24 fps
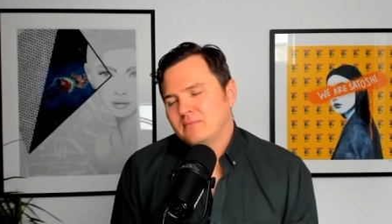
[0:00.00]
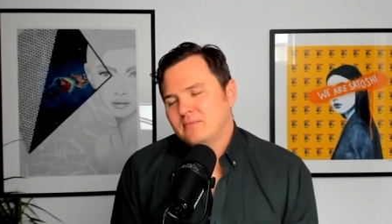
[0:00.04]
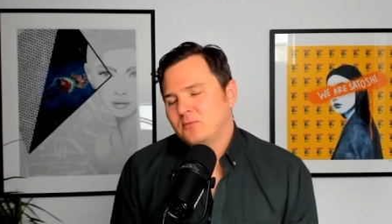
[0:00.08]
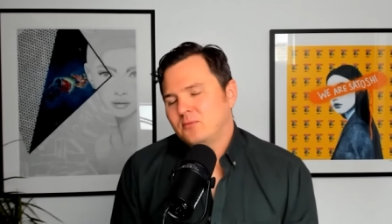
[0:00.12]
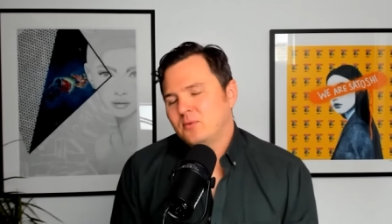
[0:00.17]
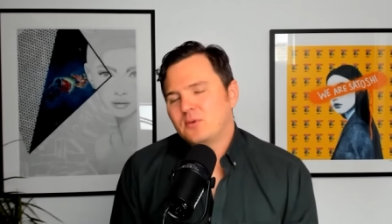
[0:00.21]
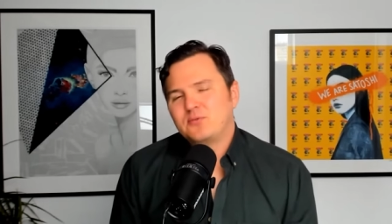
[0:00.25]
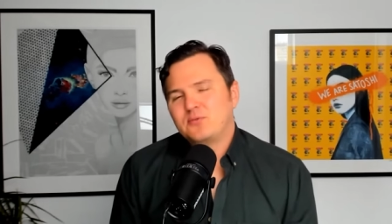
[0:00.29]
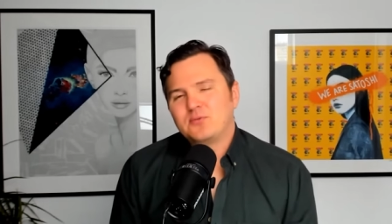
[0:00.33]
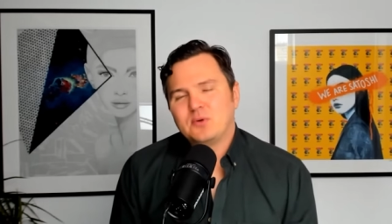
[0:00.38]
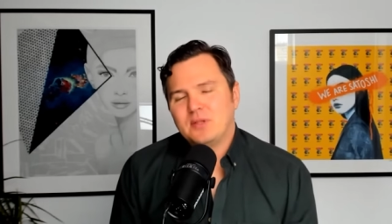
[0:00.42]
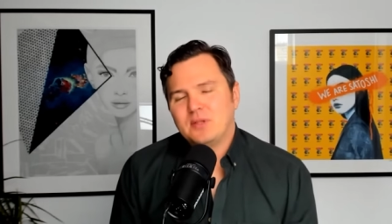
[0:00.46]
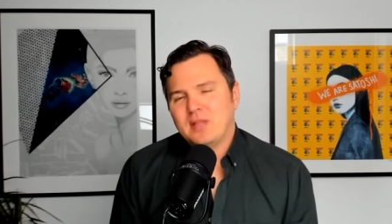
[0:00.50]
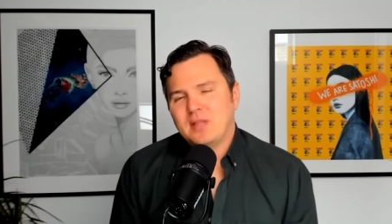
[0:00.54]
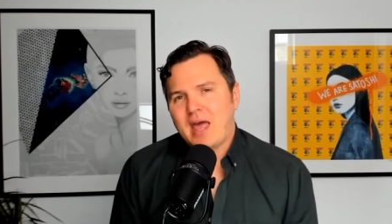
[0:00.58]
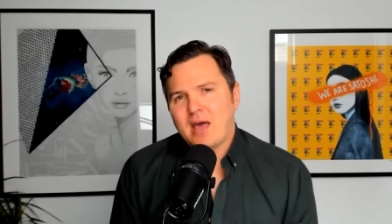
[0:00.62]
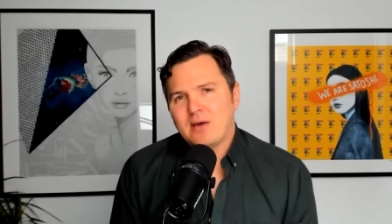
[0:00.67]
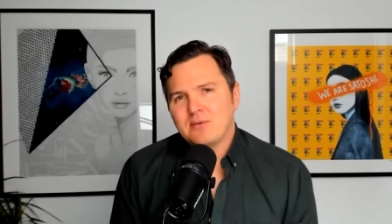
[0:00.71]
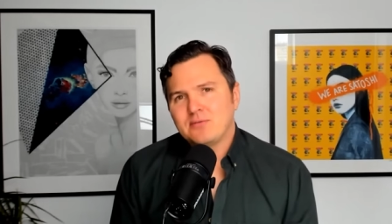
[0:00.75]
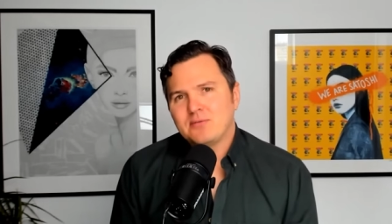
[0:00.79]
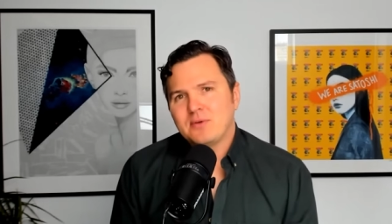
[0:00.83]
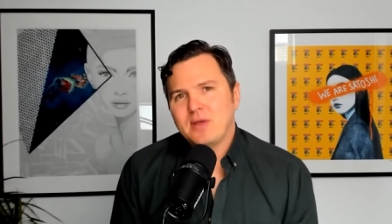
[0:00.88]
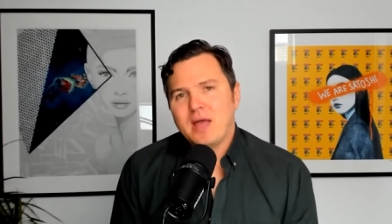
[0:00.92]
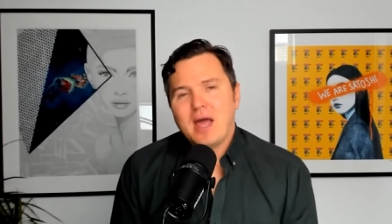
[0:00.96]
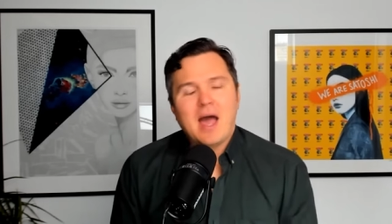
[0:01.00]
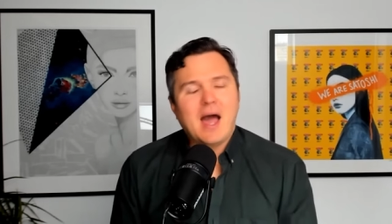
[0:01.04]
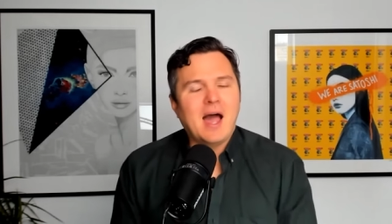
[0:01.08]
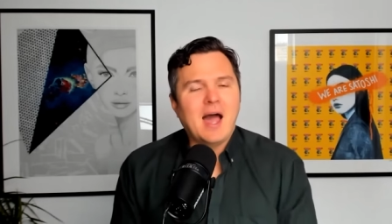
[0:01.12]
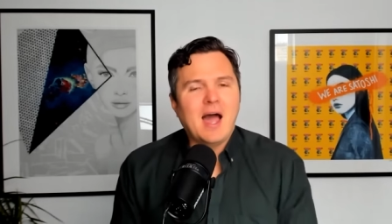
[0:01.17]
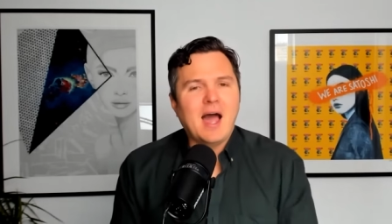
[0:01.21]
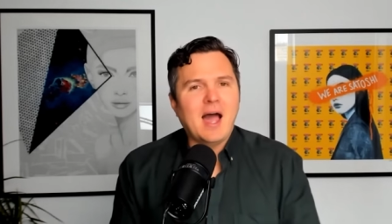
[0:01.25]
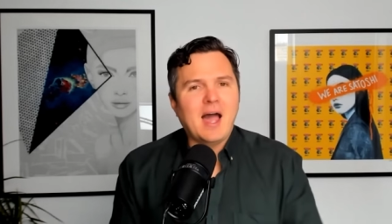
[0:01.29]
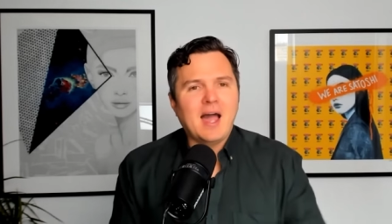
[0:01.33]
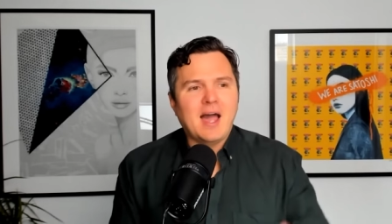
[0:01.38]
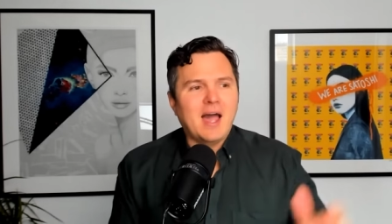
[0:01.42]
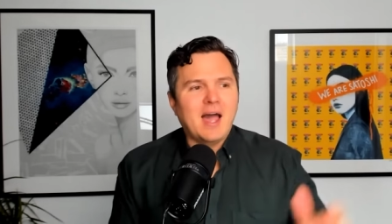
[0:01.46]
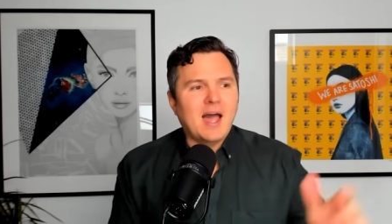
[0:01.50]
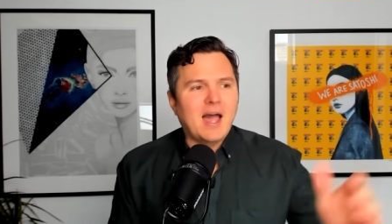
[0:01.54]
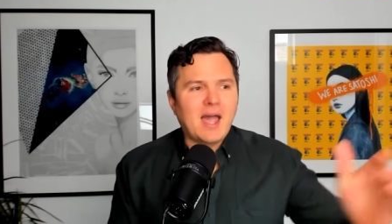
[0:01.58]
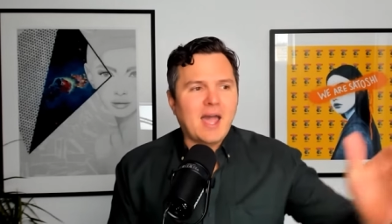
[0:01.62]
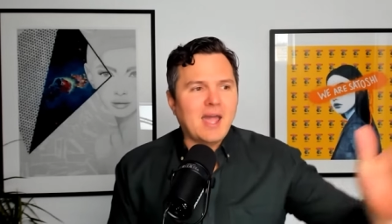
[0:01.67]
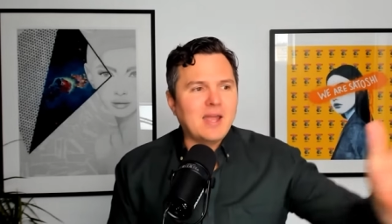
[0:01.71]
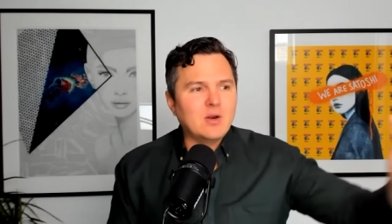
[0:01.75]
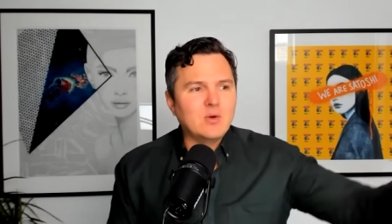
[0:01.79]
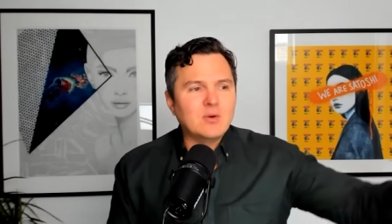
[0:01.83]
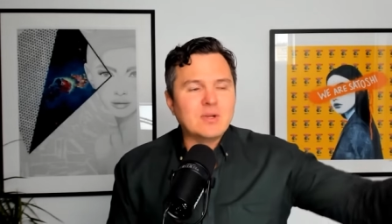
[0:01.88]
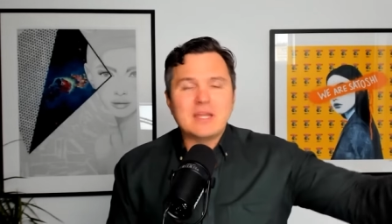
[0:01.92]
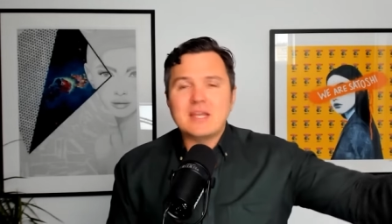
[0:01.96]
They're for a laugh. I, I,
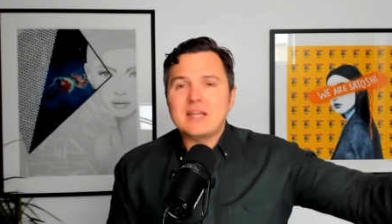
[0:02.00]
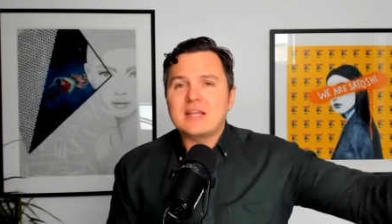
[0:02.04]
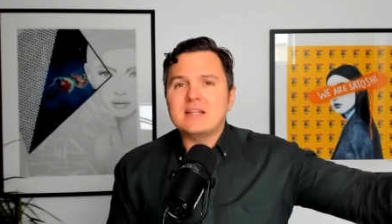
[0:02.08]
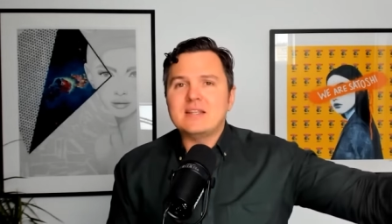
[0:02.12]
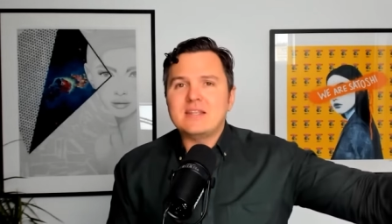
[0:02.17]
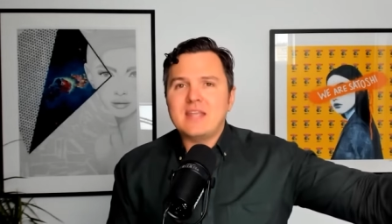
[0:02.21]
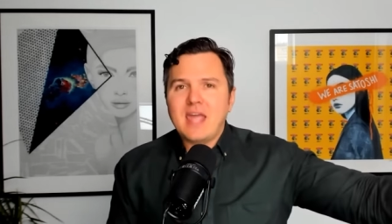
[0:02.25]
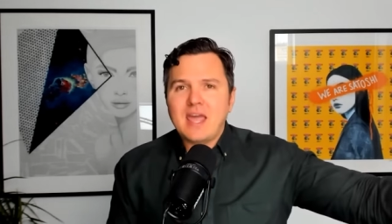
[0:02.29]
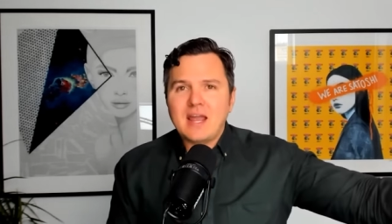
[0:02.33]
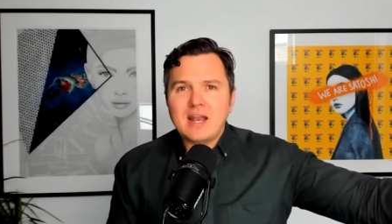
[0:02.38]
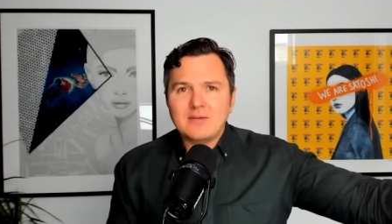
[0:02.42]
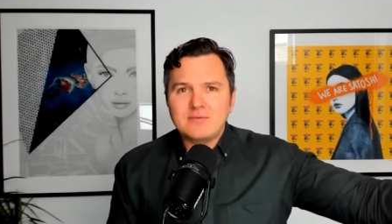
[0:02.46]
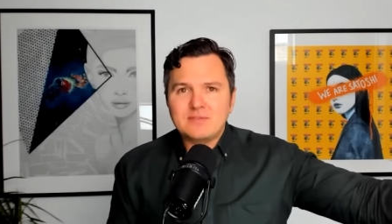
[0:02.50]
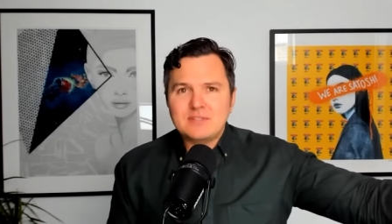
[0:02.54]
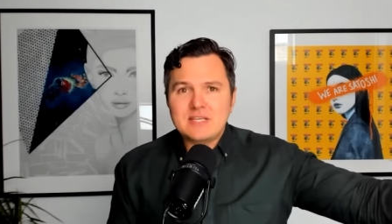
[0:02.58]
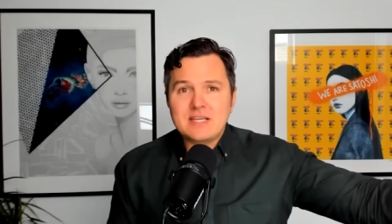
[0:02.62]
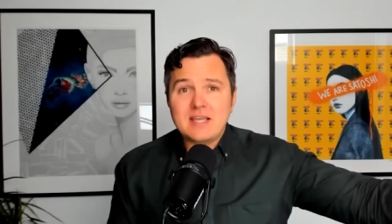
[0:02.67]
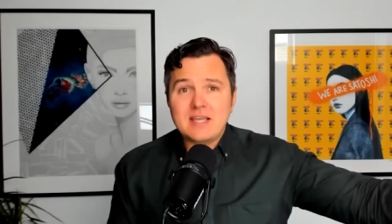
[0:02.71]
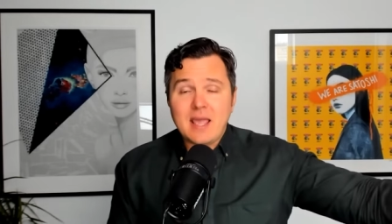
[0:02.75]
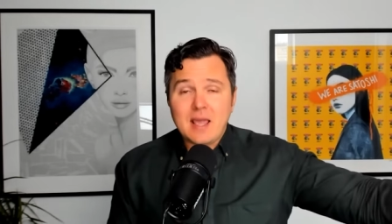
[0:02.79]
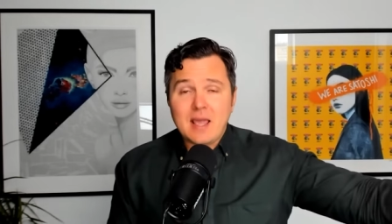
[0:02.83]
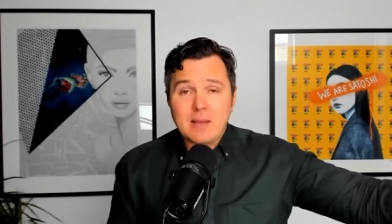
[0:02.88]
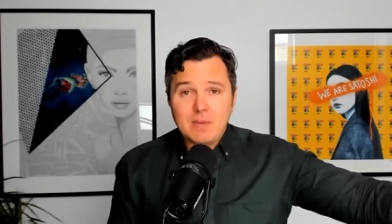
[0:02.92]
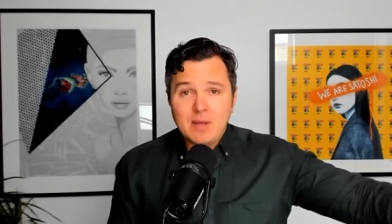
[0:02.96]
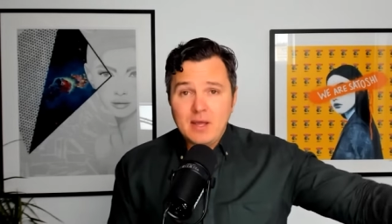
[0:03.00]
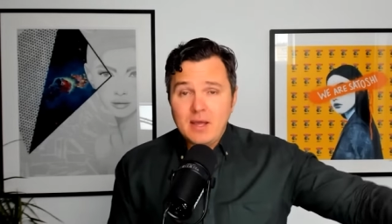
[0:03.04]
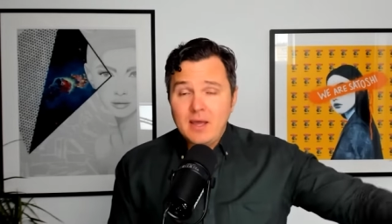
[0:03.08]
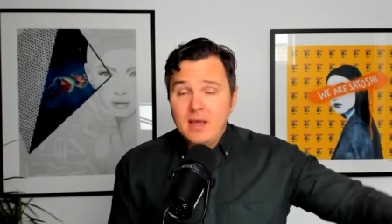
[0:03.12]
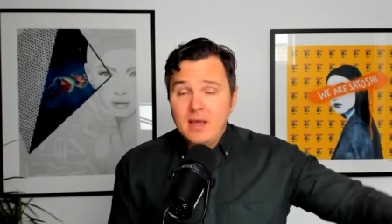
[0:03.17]
I don't get into the N F T game.